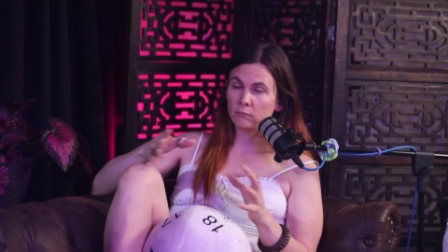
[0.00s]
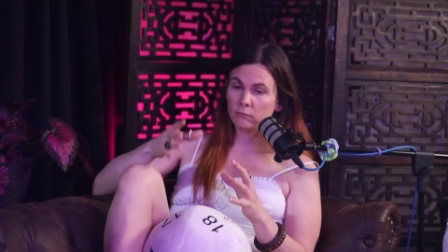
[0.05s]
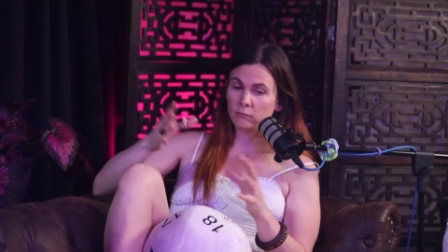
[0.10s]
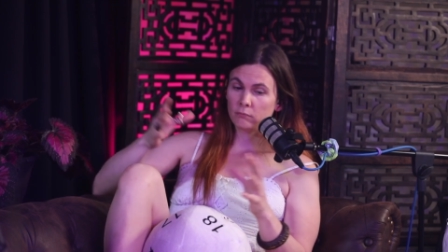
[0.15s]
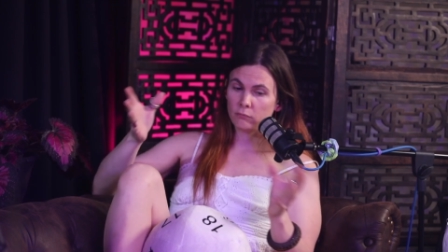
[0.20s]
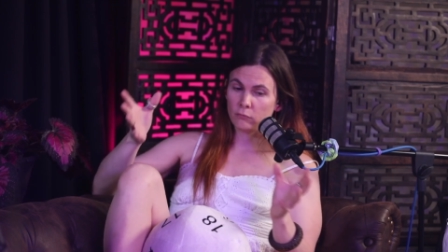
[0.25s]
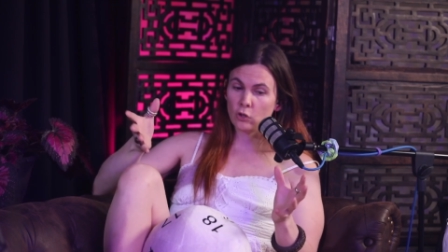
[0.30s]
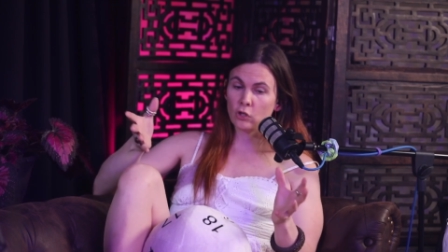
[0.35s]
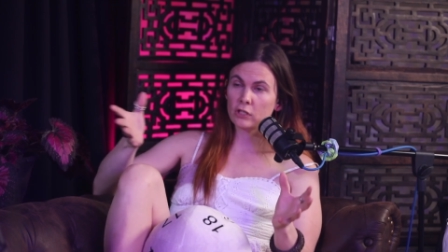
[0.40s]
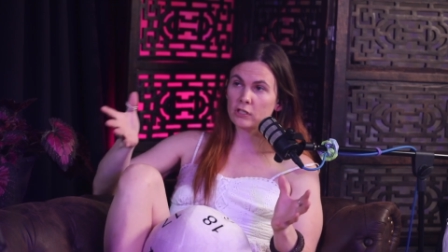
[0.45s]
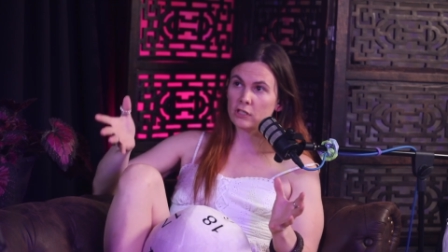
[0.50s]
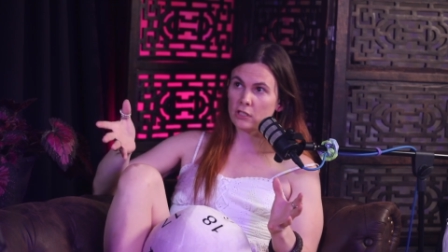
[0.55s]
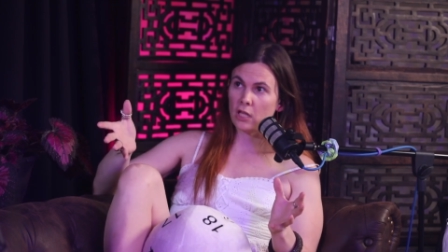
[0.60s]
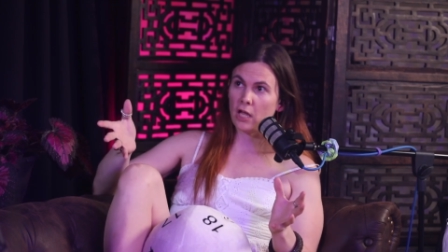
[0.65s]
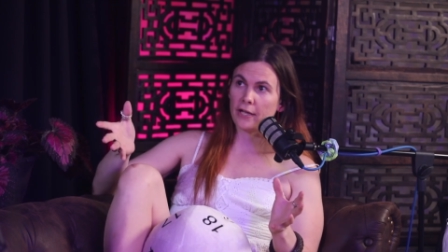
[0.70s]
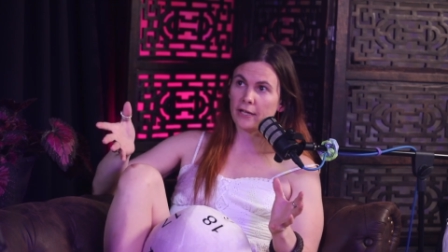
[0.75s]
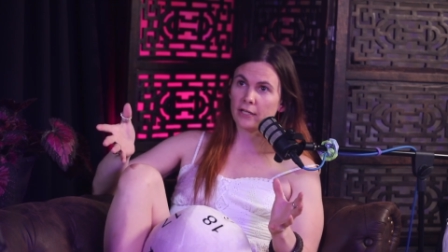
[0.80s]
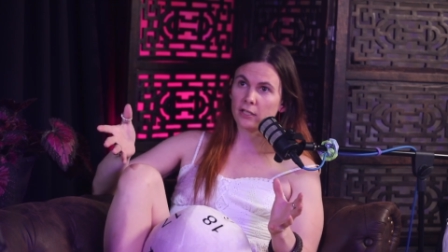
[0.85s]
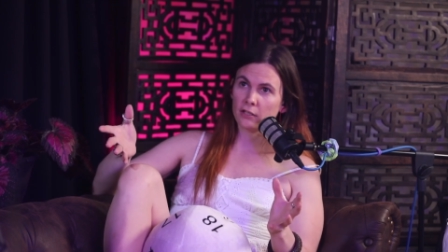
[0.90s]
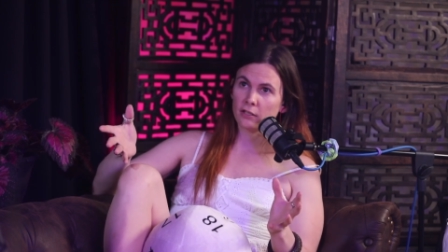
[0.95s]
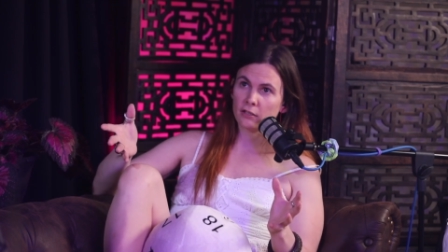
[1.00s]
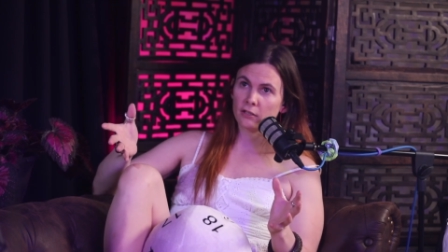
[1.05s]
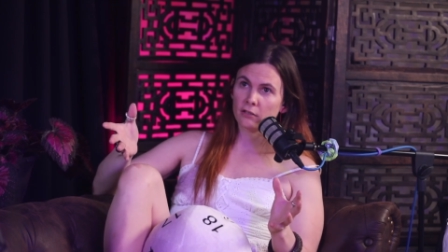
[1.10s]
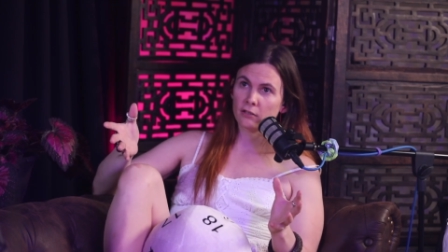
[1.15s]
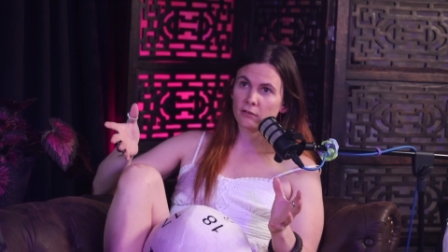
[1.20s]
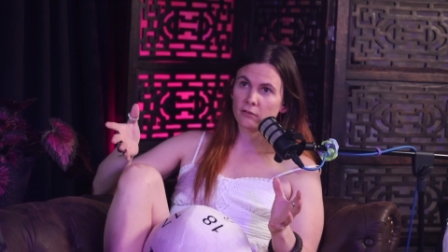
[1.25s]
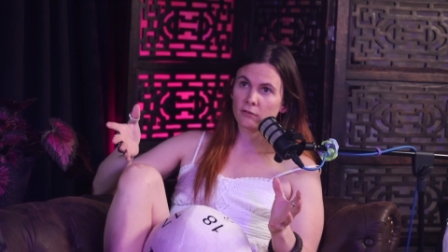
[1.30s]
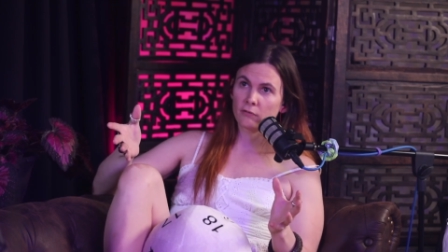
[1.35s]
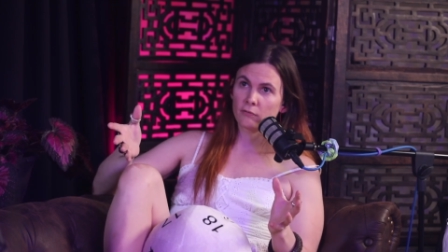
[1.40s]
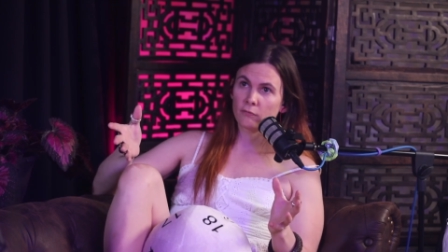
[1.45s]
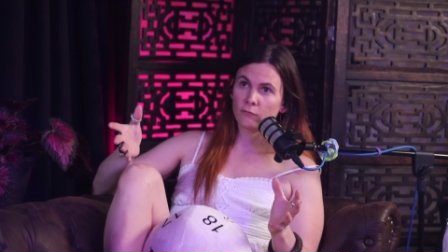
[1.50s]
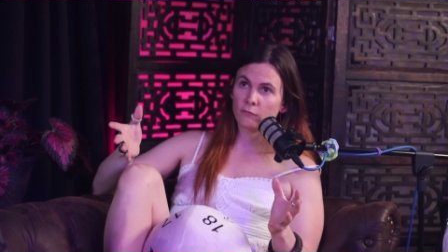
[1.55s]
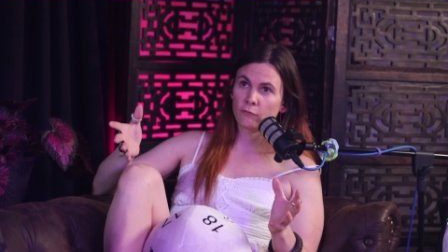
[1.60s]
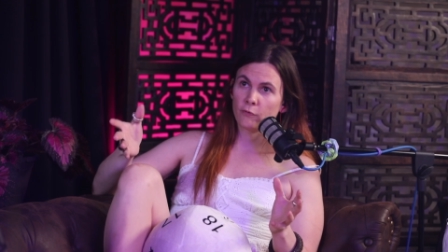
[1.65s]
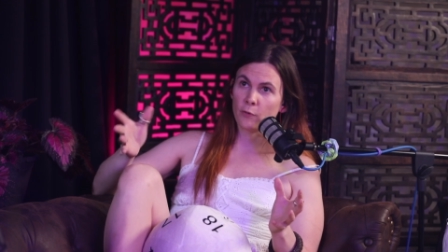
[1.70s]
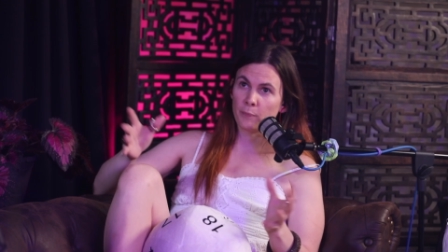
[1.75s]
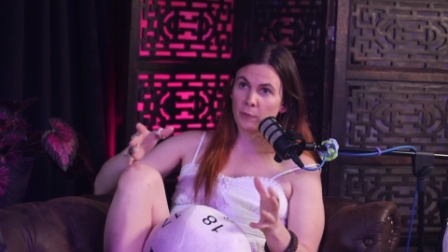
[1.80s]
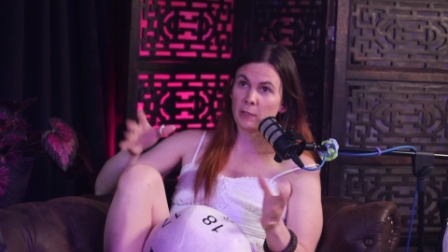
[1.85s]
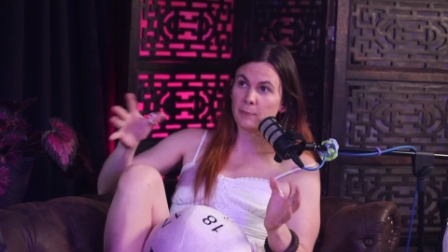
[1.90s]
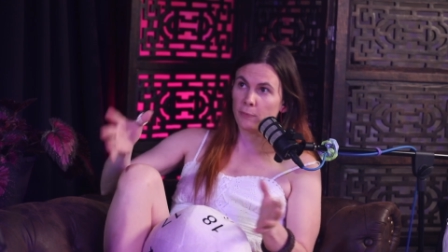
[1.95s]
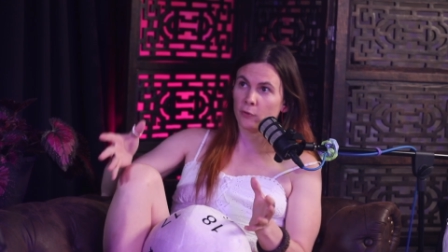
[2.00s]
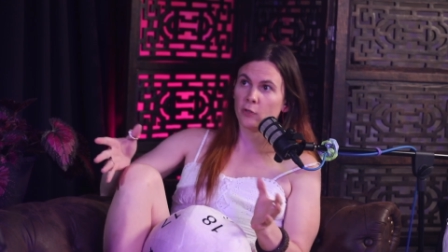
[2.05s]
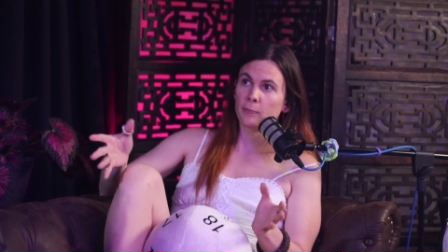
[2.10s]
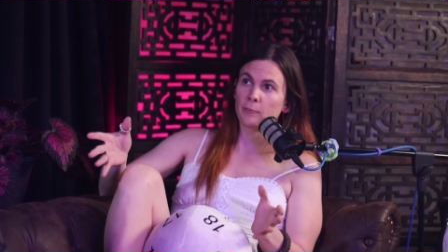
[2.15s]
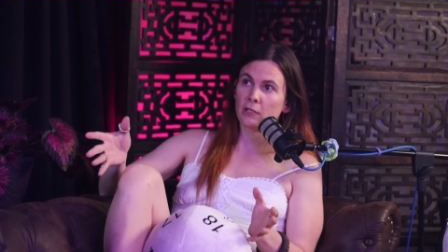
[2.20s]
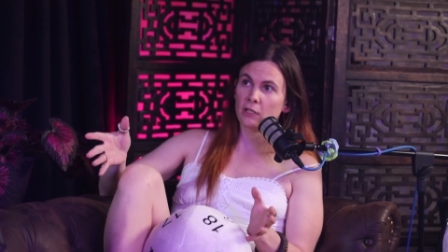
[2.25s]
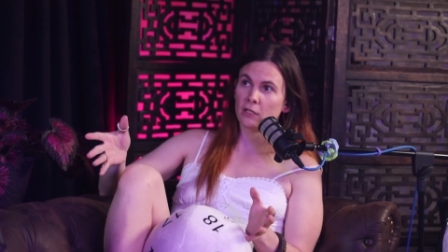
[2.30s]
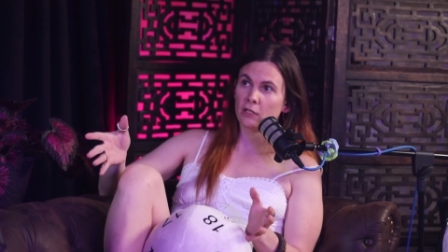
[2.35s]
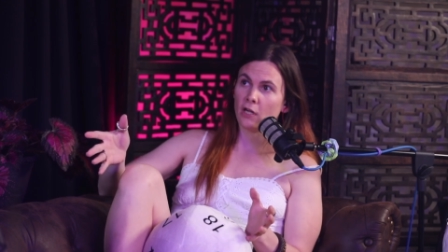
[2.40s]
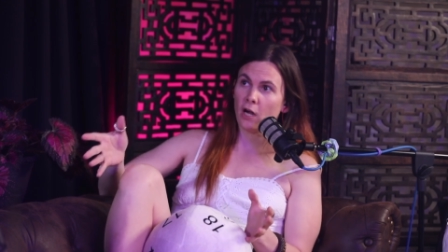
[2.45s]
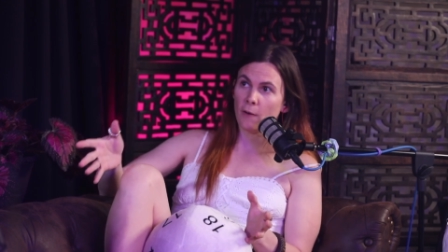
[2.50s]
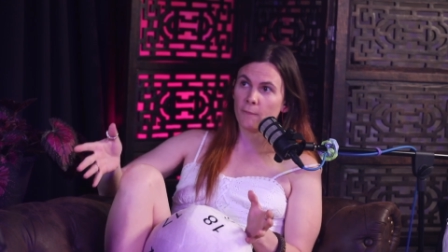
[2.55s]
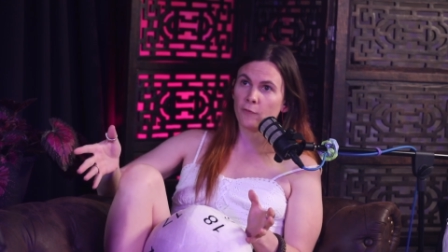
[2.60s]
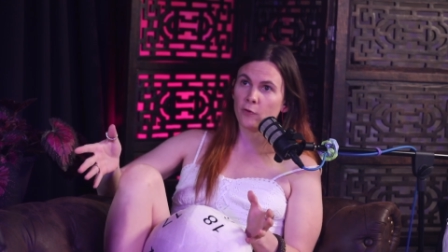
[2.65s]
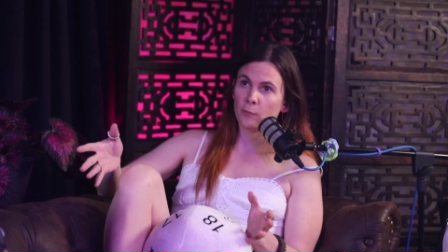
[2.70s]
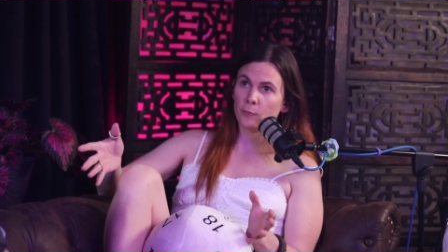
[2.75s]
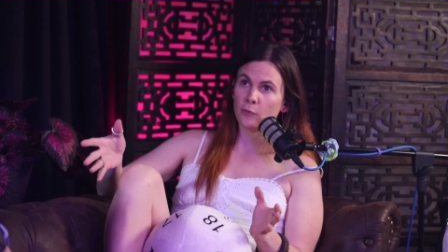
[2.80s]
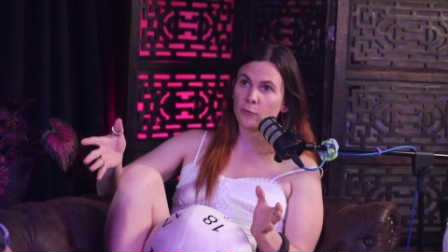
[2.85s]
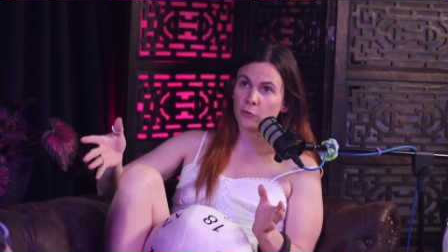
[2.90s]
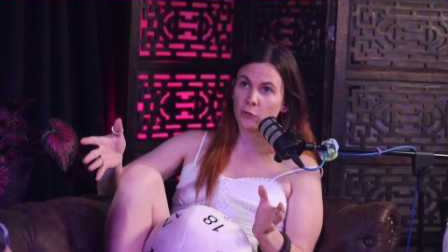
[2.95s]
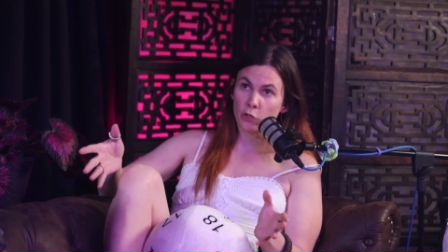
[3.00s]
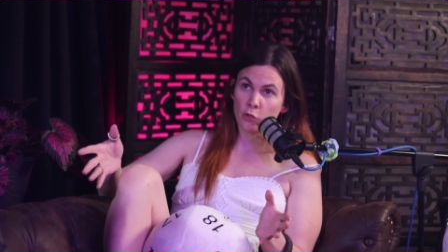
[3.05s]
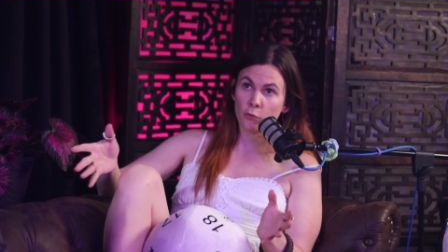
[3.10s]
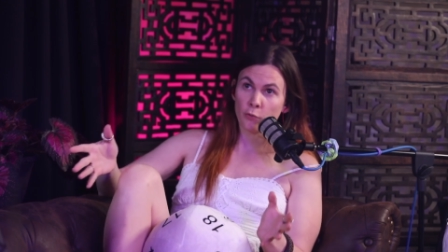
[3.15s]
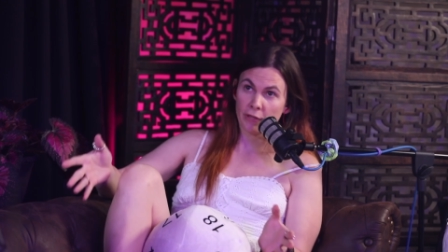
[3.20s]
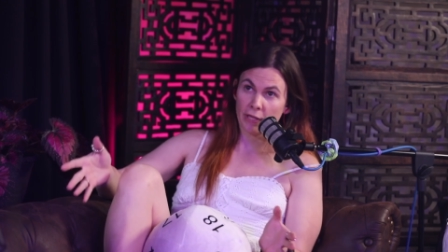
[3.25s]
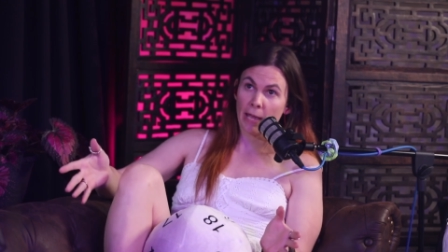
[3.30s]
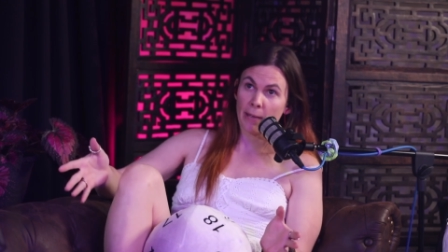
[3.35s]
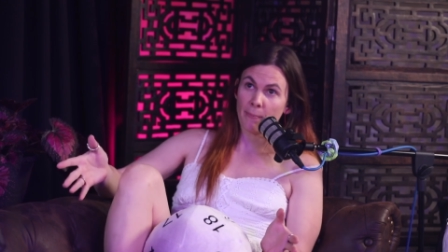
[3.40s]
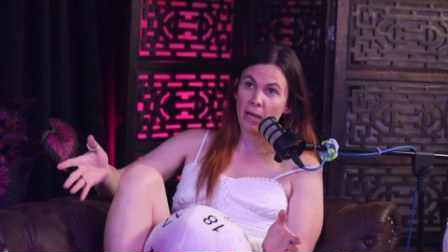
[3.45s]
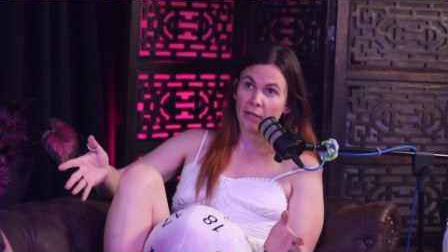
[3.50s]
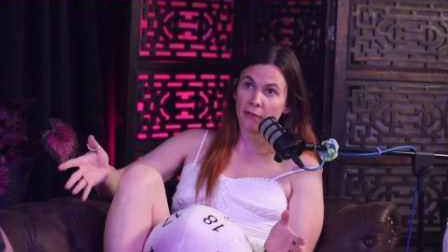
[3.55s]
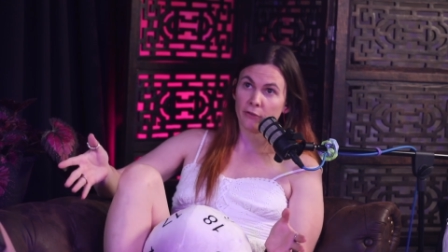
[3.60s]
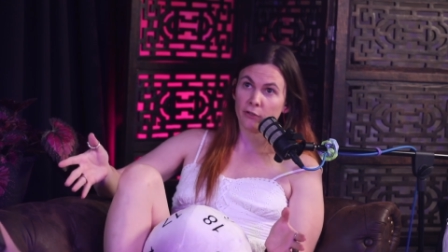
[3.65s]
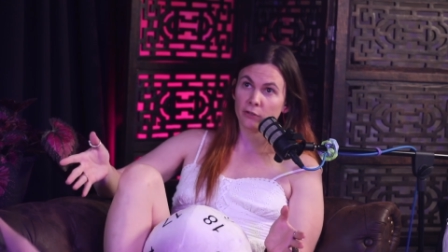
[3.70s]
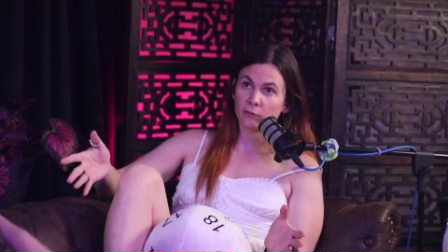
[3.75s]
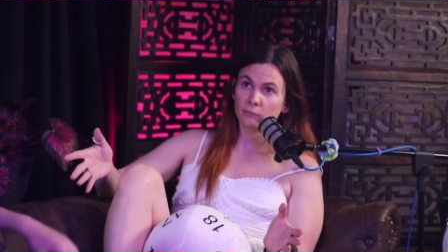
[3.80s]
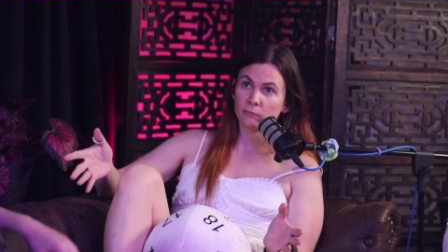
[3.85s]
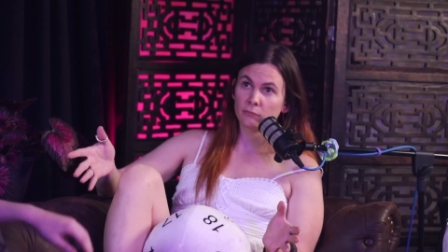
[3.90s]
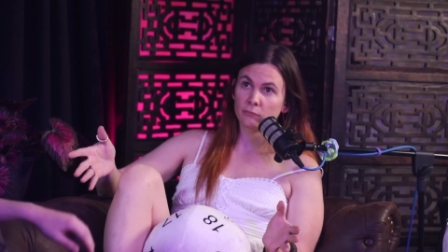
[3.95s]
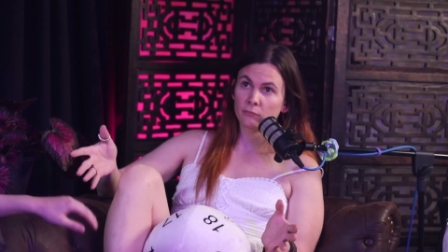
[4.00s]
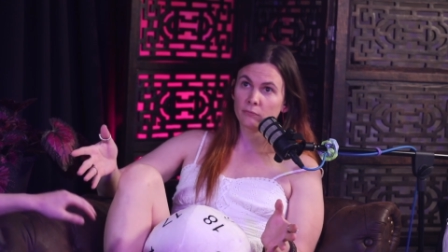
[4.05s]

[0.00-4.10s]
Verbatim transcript: looks like for people to be comfortable with you in that bathroom.